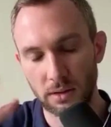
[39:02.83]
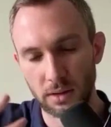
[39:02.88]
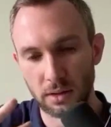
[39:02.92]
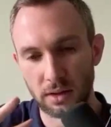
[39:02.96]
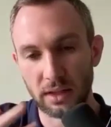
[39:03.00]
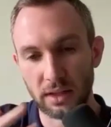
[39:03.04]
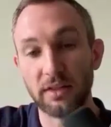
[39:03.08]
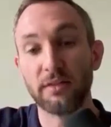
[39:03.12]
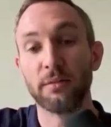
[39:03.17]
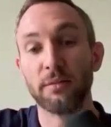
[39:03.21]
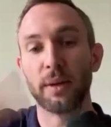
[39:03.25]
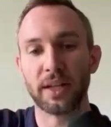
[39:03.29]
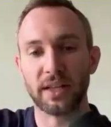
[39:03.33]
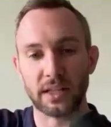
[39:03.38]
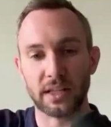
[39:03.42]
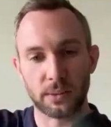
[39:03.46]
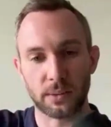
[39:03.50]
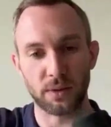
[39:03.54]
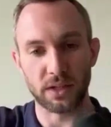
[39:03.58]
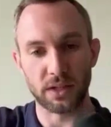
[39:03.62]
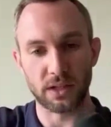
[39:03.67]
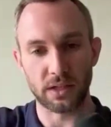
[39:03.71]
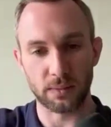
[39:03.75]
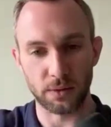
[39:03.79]
to live by this
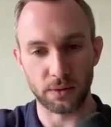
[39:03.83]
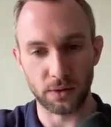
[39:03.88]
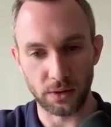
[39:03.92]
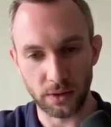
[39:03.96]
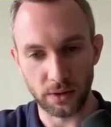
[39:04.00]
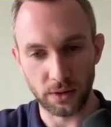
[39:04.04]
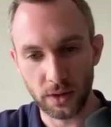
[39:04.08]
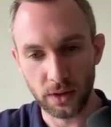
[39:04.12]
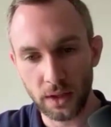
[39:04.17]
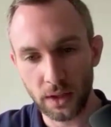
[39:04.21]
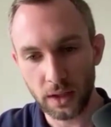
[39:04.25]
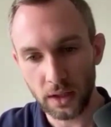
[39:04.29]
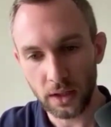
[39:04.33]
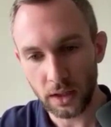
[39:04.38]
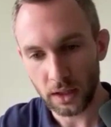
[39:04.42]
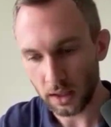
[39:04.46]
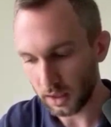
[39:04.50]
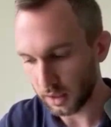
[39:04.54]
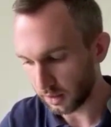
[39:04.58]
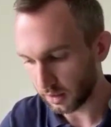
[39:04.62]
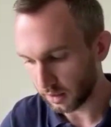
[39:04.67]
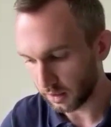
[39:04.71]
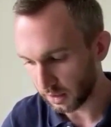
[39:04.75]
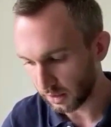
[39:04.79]
principle
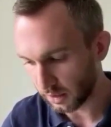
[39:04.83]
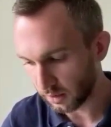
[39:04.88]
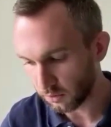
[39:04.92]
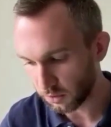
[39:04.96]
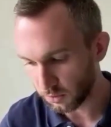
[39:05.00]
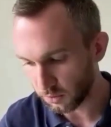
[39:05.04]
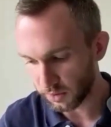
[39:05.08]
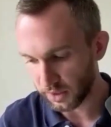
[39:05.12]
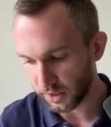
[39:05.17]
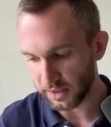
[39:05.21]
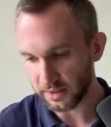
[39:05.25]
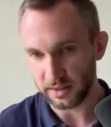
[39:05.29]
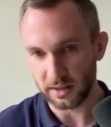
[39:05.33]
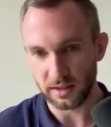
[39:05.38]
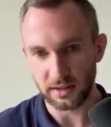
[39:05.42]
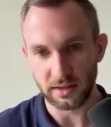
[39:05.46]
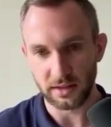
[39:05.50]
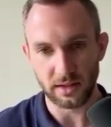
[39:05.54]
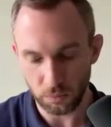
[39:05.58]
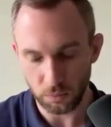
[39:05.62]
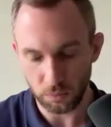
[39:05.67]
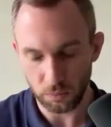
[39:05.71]
in the interview process is